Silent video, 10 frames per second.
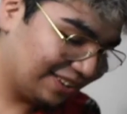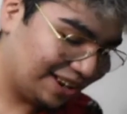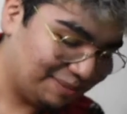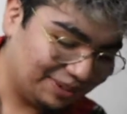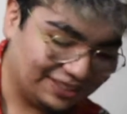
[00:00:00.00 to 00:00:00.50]
a
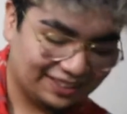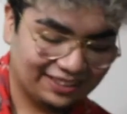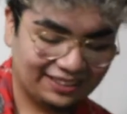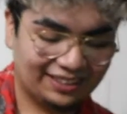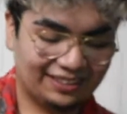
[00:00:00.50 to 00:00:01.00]
grandma
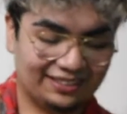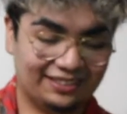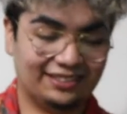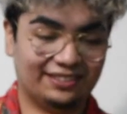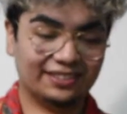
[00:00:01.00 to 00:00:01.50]
telling like
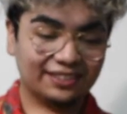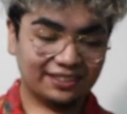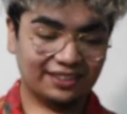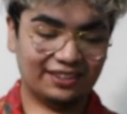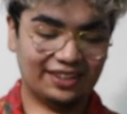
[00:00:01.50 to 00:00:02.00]

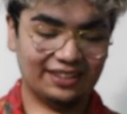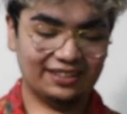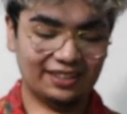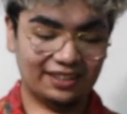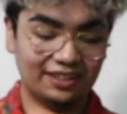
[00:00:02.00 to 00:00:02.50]
their
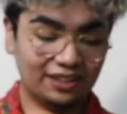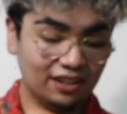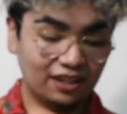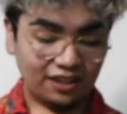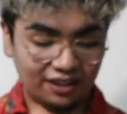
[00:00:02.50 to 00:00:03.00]
kids like,
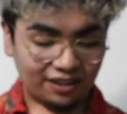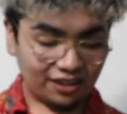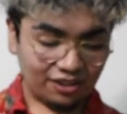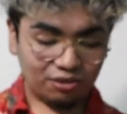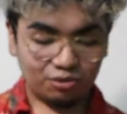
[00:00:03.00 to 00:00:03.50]

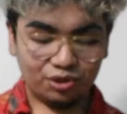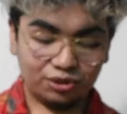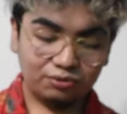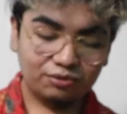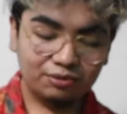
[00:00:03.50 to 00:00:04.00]
oh,
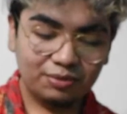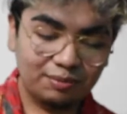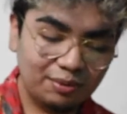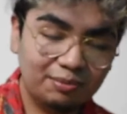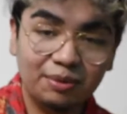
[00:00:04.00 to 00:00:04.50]
good, boo,
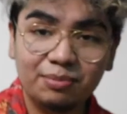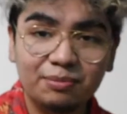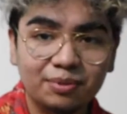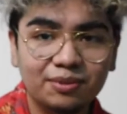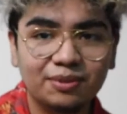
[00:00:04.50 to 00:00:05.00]
boo, boo, boo,
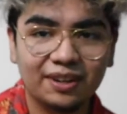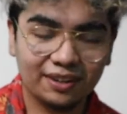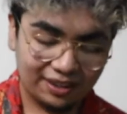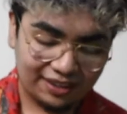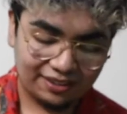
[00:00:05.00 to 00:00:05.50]

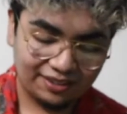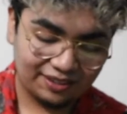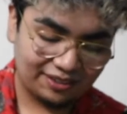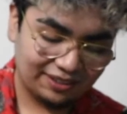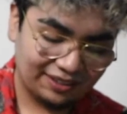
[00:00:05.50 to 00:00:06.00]
boo. I don't
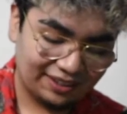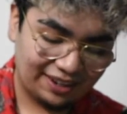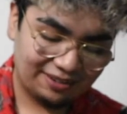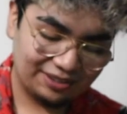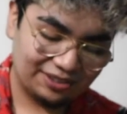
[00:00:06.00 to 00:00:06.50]
even know what
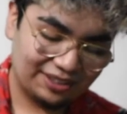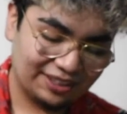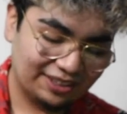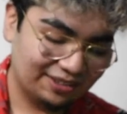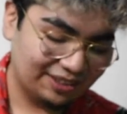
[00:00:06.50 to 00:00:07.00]
I was trying
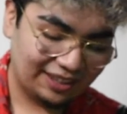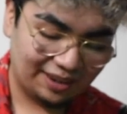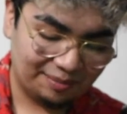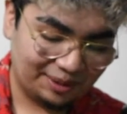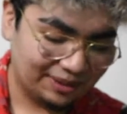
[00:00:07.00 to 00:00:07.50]
to go with
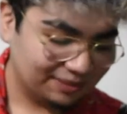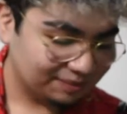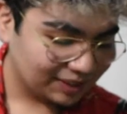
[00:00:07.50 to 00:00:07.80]
that, but